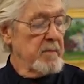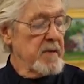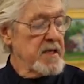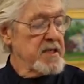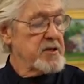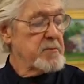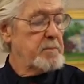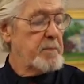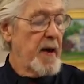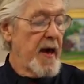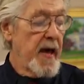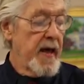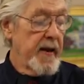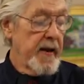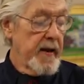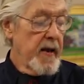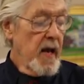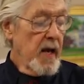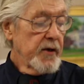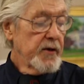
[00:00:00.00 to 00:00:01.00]
Miss
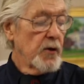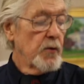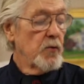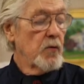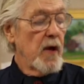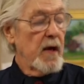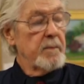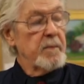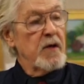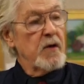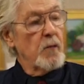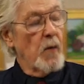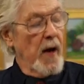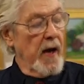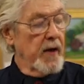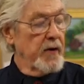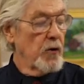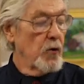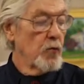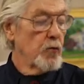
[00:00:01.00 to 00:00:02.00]
Petty don't let me
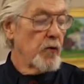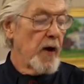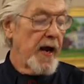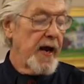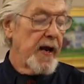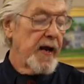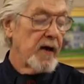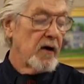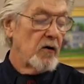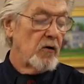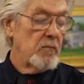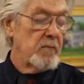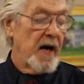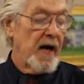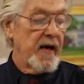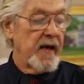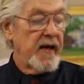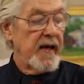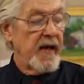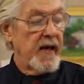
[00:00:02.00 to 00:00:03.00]
wear no rag on
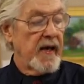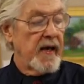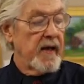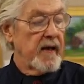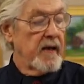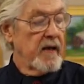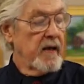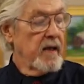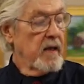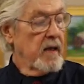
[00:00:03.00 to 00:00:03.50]
my head.